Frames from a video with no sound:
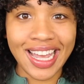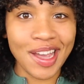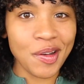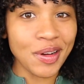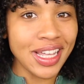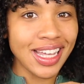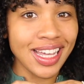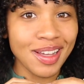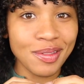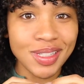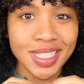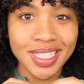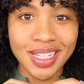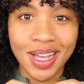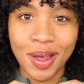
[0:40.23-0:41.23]
it only
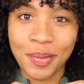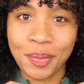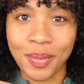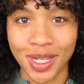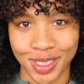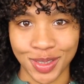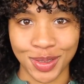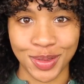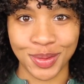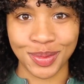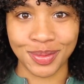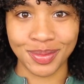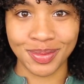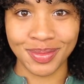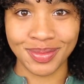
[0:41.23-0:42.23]
gives mushroom.